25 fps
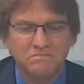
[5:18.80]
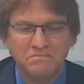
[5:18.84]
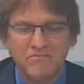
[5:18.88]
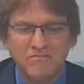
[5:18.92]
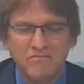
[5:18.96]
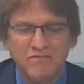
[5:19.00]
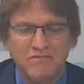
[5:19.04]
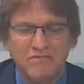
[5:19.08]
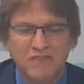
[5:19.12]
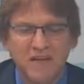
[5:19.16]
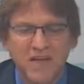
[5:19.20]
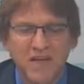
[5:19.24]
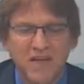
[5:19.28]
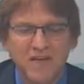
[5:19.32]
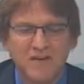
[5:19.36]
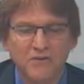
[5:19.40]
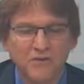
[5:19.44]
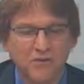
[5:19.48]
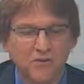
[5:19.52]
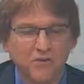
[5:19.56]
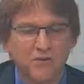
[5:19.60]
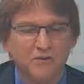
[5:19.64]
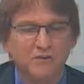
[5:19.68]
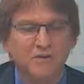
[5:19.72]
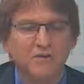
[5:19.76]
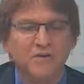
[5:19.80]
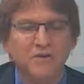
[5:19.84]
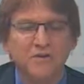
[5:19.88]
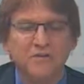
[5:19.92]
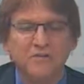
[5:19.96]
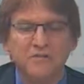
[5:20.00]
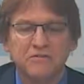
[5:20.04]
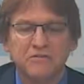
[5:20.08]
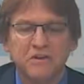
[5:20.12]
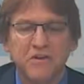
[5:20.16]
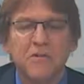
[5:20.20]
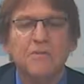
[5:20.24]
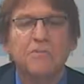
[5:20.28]
standard
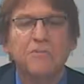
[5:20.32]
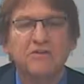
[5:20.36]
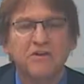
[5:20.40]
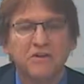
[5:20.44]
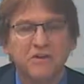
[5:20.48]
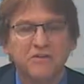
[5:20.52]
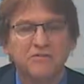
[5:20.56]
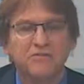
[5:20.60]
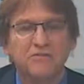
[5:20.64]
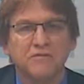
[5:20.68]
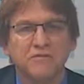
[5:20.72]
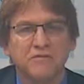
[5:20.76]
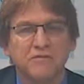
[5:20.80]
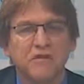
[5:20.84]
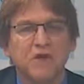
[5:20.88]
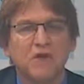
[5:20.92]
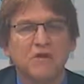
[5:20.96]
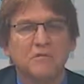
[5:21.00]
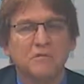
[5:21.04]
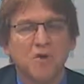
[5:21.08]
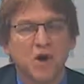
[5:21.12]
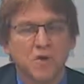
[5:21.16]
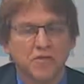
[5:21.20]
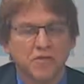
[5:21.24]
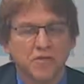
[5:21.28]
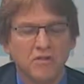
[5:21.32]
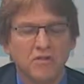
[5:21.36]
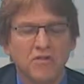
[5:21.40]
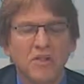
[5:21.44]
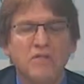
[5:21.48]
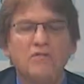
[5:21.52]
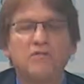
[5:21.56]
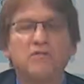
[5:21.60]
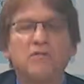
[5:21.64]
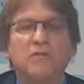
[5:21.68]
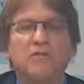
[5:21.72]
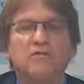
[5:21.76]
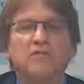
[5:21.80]
template for thinking about the
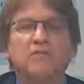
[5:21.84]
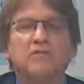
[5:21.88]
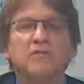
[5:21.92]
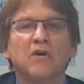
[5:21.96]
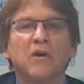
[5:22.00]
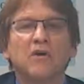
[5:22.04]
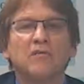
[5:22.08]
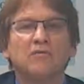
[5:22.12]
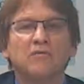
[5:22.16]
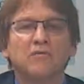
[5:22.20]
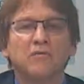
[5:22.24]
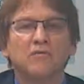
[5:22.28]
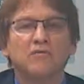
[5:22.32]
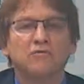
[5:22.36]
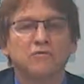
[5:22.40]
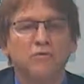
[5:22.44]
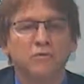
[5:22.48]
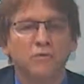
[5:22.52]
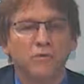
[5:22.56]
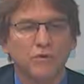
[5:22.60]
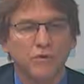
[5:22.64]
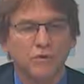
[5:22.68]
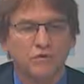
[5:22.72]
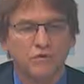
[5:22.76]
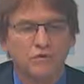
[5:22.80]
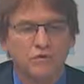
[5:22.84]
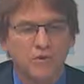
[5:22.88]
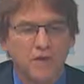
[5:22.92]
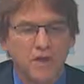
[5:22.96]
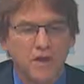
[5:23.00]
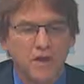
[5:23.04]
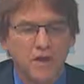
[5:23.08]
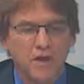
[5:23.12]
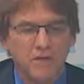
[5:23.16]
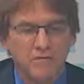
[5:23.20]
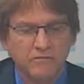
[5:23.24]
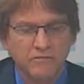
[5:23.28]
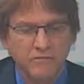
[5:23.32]
level of discourse
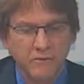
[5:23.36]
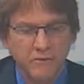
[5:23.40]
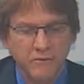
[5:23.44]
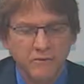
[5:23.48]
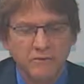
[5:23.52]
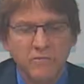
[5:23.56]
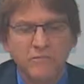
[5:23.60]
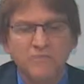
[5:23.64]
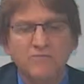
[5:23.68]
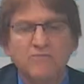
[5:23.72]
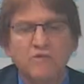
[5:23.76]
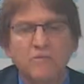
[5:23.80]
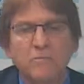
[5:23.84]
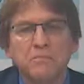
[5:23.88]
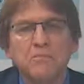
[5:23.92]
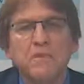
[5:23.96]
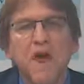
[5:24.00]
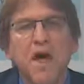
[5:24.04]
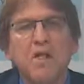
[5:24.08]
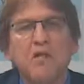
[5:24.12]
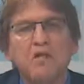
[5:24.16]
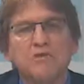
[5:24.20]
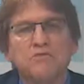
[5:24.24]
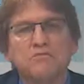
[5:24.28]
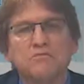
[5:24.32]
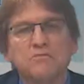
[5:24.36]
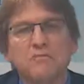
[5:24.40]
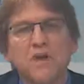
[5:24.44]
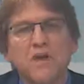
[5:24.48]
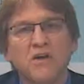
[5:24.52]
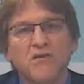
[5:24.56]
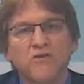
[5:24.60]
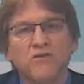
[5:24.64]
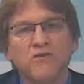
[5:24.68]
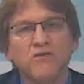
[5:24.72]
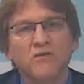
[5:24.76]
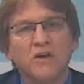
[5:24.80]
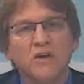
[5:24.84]
from
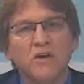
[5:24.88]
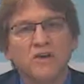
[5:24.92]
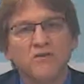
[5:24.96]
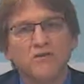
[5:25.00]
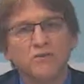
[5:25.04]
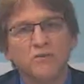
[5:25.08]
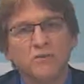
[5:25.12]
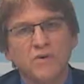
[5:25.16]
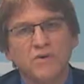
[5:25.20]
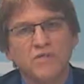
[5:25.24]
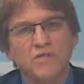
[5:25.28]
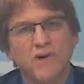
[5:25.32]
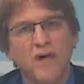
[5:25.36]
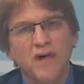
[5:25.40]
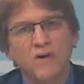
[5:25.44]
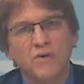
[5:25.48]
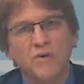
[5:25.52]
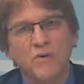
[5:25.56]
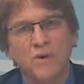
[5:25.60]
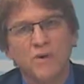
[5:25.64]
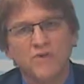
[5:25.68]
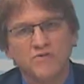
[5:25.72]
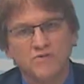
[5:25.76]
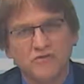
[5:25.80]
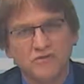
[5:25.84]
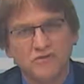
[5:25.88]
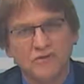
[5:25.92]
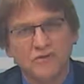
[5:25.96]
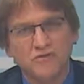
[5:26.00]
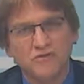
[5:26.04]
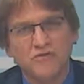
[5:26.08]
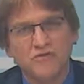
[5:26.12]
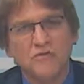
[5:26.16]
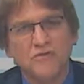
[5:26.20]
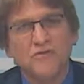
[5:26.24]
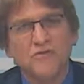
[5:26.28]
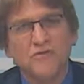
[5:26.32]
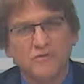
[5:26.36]
knowledge-based to evaluation and
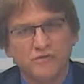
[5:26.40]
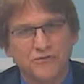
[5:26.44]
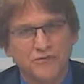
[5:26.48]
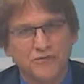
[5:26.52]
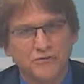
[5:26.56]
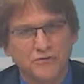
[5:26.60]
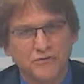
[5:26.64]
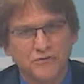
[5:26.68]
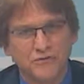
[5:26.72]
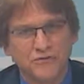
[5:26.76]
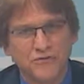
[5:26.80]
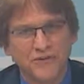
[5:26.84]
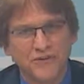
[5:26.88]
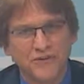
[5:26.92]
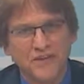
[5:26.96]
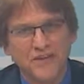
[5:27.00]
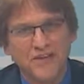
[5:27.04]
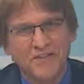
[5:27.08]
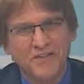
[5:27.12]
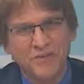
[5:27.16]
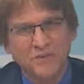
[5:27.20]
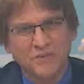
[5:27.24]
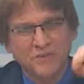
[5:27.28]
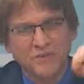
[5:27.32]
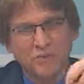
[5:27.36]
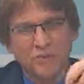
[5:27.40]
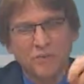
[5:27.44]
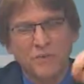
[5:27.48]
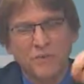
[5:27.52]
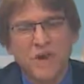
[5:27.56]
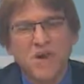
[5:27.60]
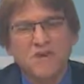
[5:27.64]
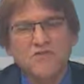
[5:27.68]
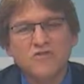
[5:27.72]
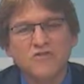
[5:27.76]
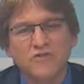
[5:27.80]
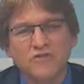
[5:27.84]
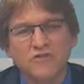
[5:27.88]
synthesis. There's a
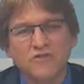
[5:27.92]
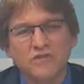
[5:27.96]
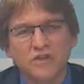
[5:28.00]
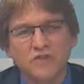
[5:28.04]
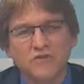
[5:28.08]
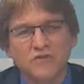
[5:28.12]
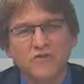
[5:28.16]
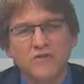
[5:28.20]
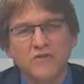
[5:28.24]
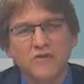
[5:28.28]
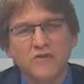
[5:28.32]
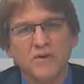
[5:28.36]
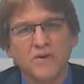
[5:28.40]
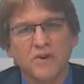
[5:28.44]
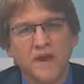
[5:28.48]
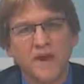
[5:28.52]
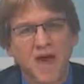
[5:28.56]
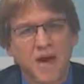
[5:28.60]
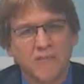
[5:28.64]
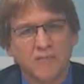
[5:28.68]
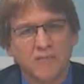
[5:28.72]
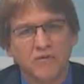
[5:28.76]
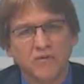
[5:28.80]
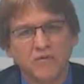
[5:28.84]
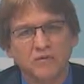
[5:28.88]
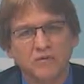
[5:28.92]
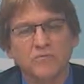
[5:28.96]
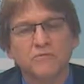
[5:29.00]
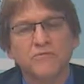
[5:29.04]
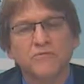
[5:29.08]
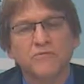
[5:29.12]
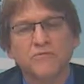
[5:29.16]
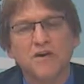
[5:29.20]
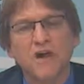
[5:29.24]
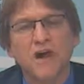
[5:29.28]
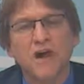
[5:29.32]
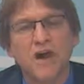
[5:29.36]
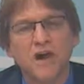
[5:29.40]
range of things that you can happen in terms
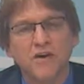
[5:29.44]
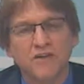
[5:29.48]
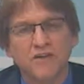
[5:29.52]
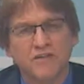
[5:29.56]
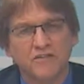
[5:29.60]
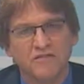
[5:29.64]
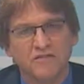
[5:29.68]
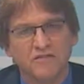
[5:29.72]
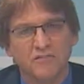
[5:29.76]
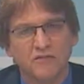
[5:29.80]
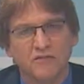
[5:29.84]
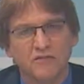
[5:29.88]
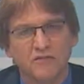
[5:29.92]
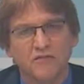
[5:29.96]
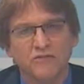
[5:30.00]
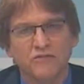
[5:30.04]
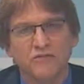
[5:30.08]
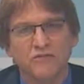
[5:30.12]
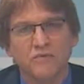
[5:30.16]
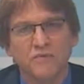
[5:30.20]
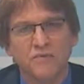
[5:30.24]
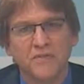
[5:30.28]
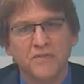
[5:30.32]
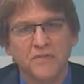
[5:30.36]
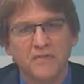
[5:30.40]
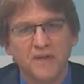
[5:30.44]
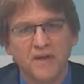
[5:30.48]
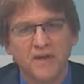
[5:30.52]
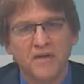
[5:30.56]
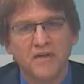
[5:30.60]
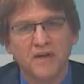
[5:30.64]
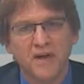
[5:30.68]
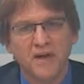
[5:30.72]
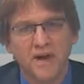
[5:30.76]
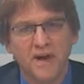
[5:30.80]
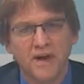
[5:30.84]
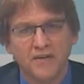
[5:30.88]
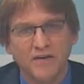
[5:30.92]
of cognitive presence within the
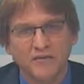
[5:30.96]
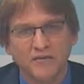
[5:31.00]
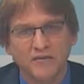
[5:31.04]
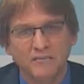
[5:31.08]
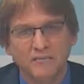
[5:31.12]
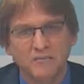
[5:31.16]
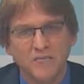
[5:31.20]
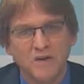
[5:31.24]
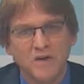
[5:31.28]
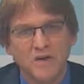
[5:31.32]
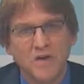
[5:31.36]
class.